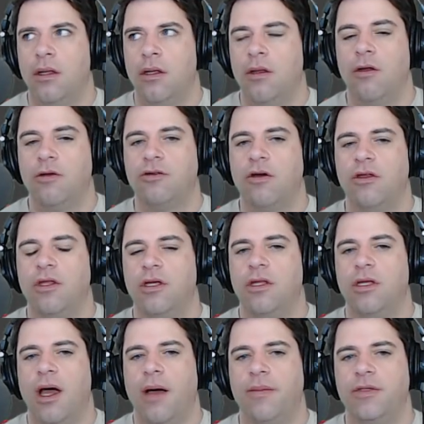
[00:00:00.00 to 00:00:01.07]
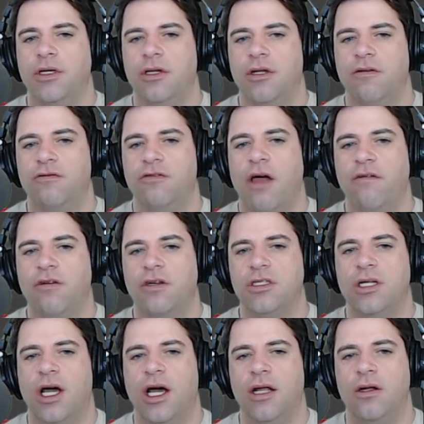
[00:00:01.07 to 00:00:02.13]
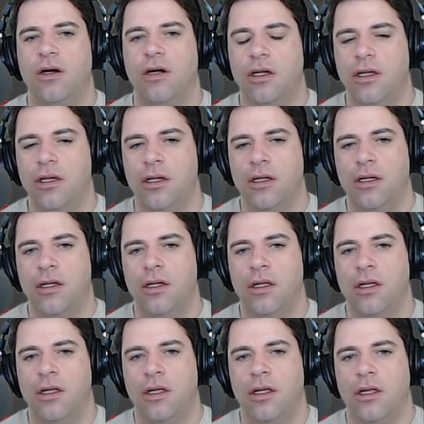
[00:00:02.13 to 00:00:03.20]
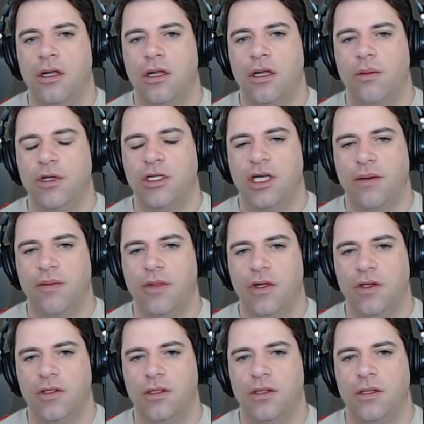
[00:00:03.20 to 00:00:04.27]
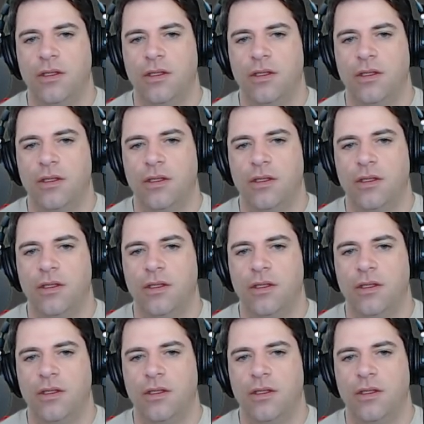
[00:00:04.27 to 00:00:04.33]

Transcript: No, sorry, the opposite. If driver is non-null, then we skip this.